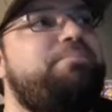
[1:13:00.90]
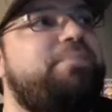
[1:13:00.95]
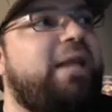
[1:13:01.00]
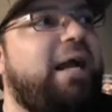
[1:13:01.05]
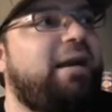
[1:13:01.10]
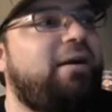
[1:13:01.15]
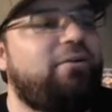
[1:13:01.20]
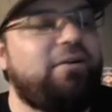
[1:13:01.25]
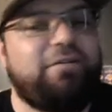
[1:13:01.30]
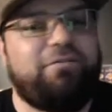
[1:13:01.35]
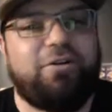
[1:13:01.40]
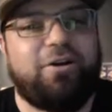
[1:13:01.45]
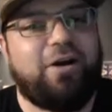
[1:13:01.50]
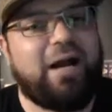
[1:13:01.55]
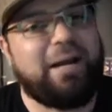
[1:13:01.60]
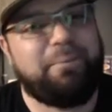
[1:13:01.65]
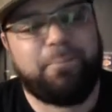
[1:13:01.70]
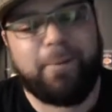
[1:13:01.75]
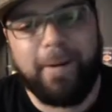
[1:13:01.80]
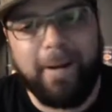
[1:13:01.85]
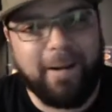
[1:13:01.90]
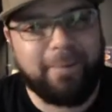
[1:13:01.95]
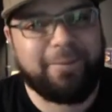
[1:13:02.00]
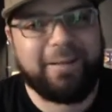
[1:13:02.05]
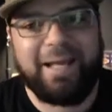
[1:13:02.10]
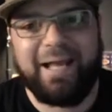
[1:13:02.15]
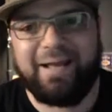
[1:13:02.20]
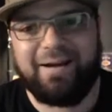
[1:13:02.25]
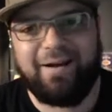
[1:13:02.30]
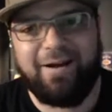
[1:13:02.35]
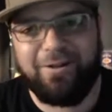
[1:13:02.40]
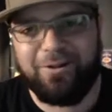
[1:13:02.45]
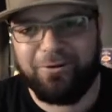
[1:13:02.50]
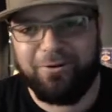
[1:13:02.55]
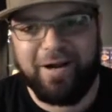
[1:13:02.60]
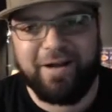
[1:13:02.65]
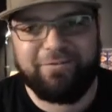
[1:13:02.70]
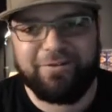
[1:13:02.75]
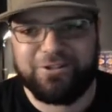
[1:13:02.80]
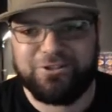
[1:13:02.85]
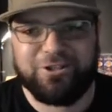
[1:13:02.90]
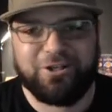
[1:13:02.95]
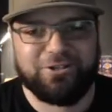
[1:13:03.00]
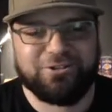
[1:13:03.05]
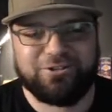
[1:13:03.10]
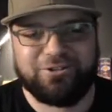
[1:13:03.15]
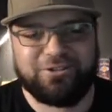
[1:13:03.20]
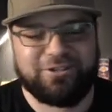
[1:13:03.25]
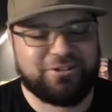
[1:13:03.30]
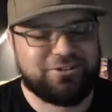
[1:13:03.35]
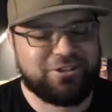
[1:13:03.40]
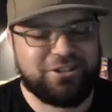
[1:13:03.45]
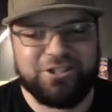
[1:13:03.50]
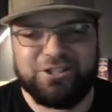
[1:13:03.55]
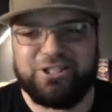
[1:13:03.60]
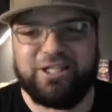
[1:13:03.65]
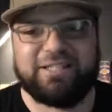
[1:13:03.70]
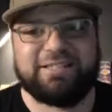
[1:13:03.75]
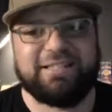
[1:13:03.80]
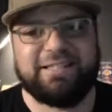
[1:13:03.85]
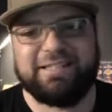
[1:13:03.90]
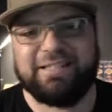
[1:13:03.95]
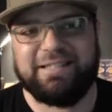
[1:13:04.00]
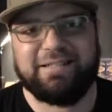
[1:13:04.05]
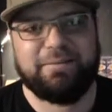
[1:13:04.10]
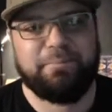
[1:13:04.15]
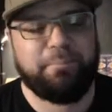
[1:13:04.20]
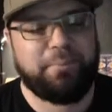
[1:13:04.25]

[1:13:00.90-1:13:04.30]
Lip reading: I don't even know. I probably had a holographic Charizard. There's a good chance I did.